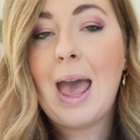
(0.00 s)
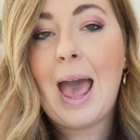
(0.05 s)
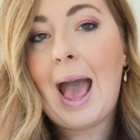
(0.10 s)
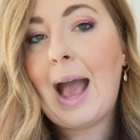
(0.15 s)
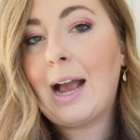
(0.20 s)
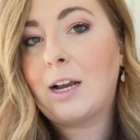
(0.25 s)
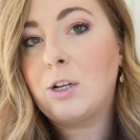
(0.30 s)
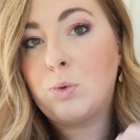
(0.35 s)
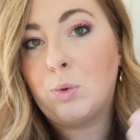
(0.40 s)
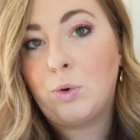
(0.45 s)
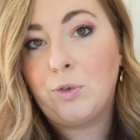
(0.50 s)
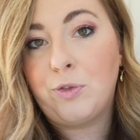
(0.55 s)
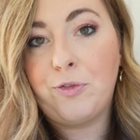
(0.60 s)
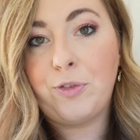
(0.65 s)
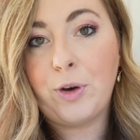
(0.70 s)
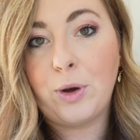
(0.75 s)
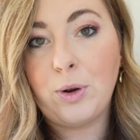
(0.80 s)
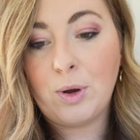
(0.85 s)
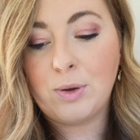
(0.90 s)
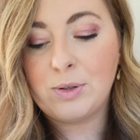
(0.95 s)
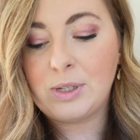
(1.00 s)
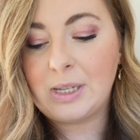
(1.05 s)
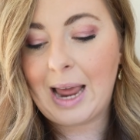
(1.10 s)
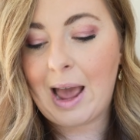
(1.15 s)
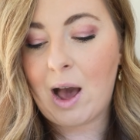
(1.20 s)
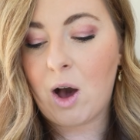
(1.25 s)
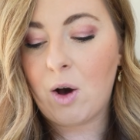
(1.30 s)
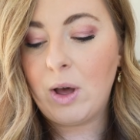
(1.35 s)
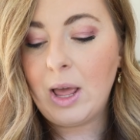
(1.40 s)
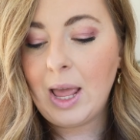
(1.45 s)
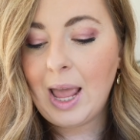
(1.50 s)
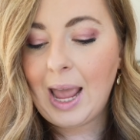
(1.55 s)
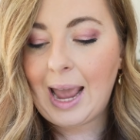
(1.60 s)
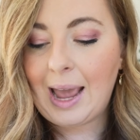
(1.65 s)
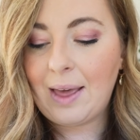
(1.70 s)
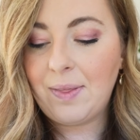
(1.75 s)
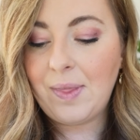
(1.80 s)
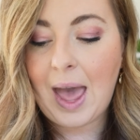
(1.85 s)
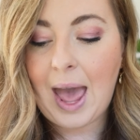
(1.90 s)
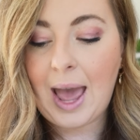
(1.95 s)
actual photos now,
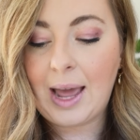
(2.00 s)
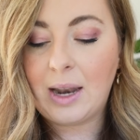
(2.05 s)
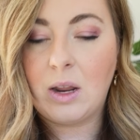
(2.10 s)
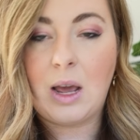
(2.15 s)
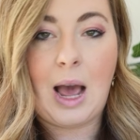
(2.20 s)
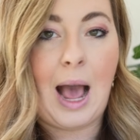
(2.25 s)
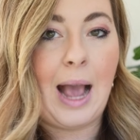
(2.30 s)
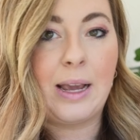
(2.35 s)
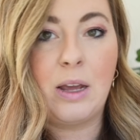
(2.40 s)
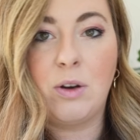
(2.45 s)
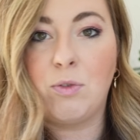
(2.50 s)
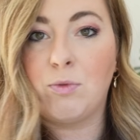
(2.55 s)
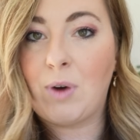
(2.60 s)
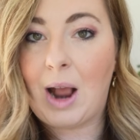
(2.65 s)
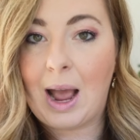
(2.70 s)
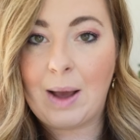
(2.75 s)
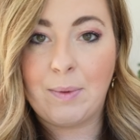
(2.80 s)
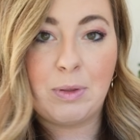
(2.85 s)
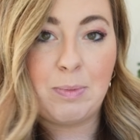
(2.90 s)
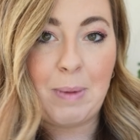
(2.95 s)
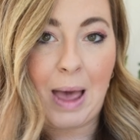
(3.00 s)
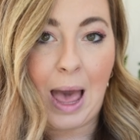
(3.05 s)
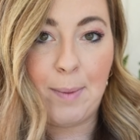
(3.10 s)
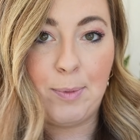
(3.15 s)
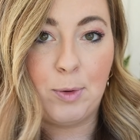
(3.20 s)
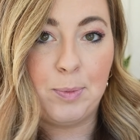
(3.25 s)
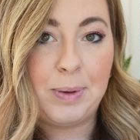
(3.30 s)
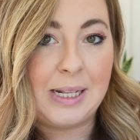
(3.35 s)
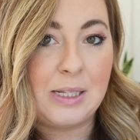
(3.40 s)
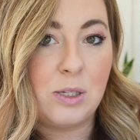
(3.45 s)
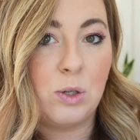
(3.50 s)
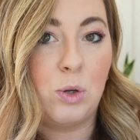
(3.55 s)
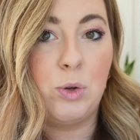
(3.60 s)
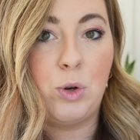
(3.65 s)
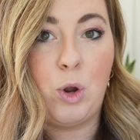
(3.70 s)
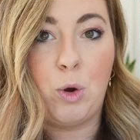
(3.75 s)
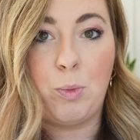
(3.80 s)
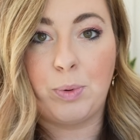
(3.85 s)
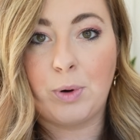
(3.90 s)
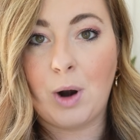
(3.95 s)
and that I can write with my Apple Pencil,
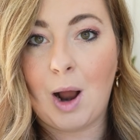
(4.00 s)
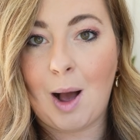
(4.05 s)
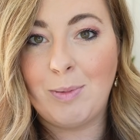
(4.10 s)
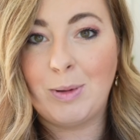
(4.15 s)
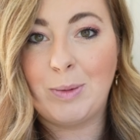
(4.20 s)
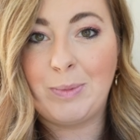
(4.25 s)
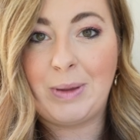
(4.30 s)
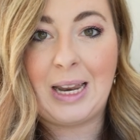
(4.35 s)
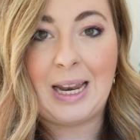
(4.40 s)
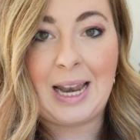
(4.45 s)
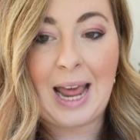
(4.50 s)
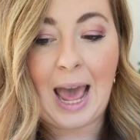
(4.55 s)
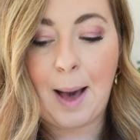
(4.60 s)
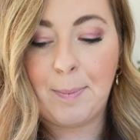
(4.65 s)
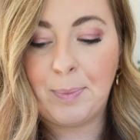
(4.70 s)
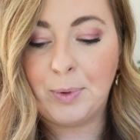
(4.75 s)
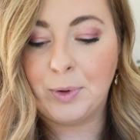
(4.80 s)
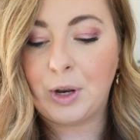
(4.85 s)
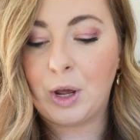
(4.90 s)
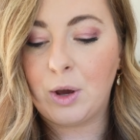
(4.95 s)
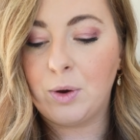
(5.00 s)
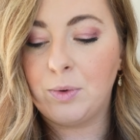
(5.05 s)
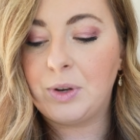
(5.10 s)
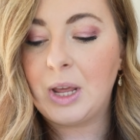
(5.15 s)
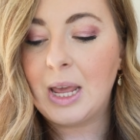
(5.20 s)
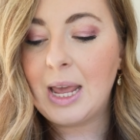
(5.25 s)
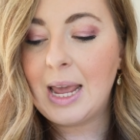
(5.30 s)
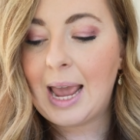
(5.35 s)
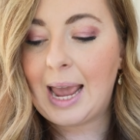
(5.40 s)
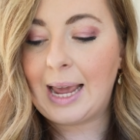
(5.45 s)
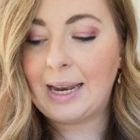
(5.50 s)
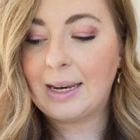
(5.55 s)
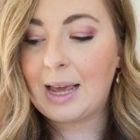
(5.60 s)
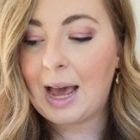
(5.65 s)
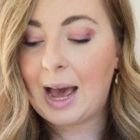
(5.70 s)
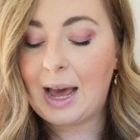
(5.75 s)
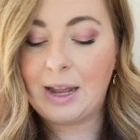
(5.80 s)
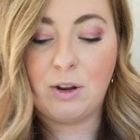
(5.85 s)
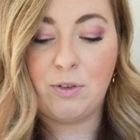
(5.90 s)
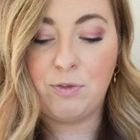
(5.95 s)
no problem, in an Apple Note and
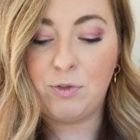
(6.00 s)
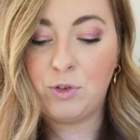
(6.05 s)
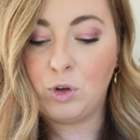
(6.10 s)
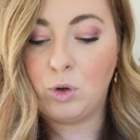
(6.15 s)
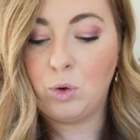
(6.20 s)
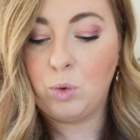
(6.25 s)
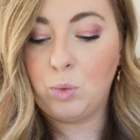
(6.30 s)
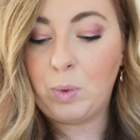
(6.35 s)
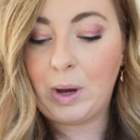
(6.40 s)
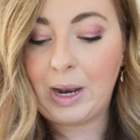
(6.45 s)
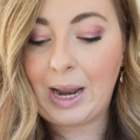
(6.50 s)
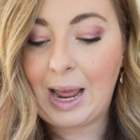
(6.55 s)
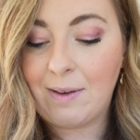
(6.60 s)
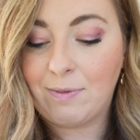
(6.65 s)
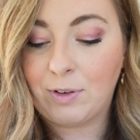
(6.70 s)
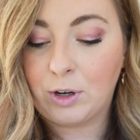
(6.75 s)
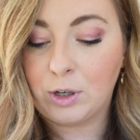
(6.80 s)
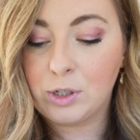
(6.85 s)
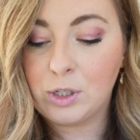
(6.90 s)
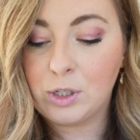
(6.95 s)
kind of do whatever.